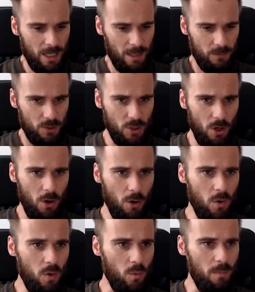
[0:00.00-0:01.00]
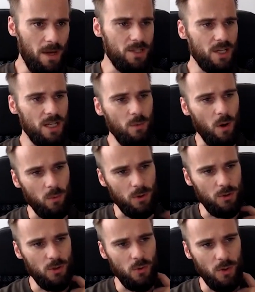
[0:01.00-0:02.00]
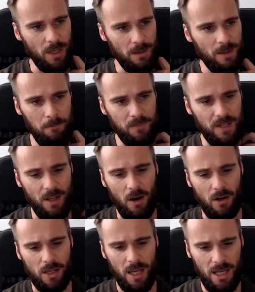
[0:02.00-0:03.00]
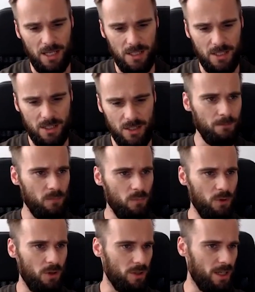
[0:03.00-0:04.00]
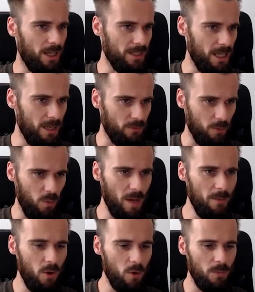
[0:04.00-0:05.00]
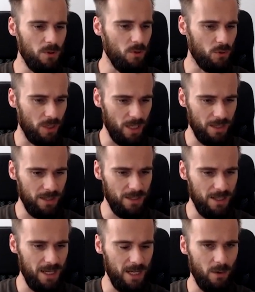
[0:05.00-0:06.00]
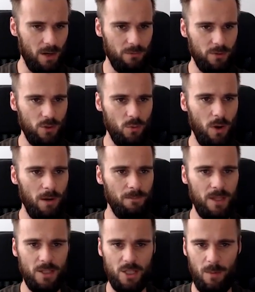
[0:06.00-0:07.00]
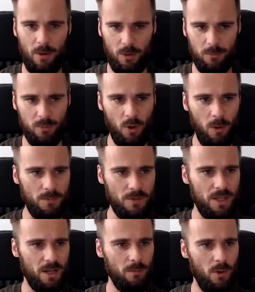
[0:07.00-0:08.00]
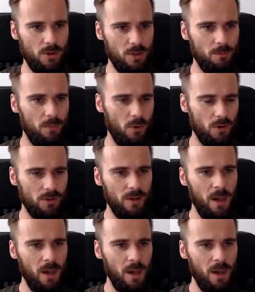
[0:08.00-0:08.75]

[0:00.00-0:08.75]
So basically what we're doing, in our case, we're getting data from a webhook, but you can get that data however you want. It's about the prompts that are most important.